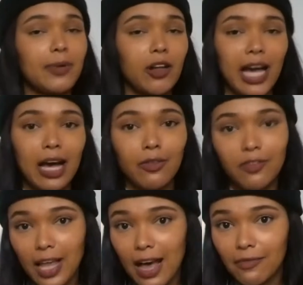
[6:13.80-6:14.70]
an eye out
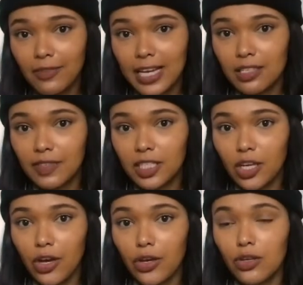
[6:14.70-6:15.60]
for that next
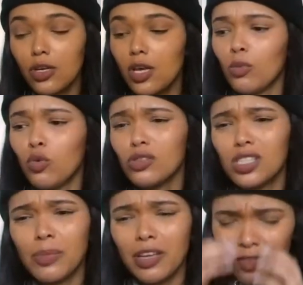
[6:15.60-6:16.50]
video. I've
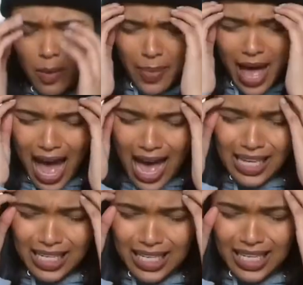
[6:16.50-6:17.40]
watched a bit of it
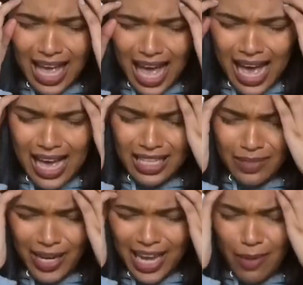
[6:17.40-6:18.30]
back, and
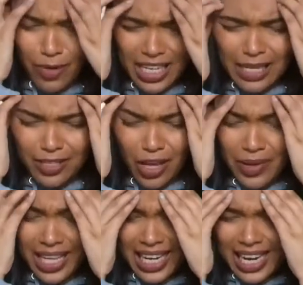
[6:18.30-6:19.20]
my camera keeps
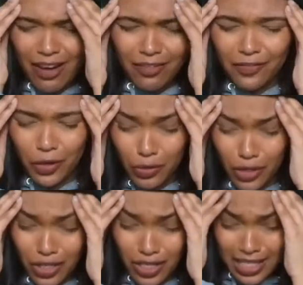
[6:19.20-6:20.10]
going in and out of
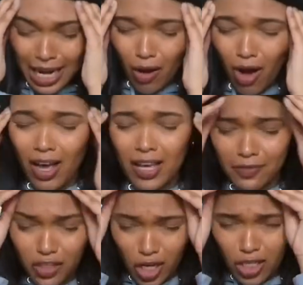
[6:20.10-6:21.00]
focus. Now
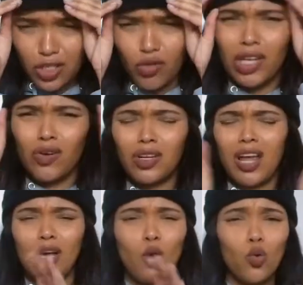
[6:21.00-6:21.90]
I've just got it on
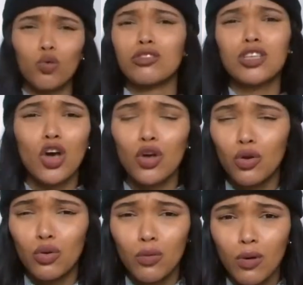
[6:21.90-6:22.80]
like
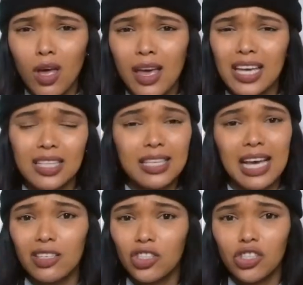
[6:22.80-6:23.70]
auto
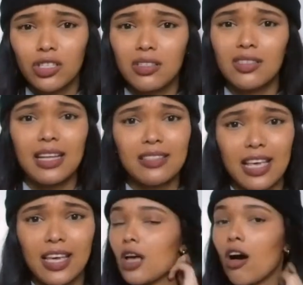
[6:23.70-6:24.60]
intelligent
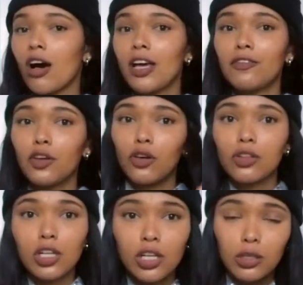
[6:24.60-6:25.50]
setting. I've
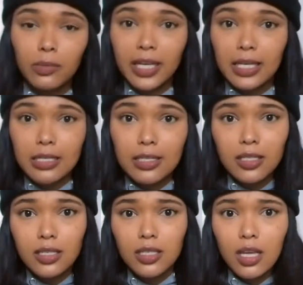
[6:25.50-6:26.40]
got the
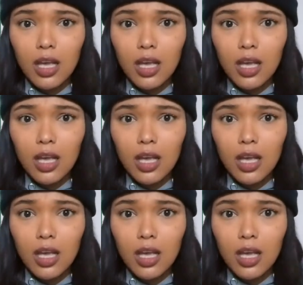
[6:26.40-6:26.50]
Lumix,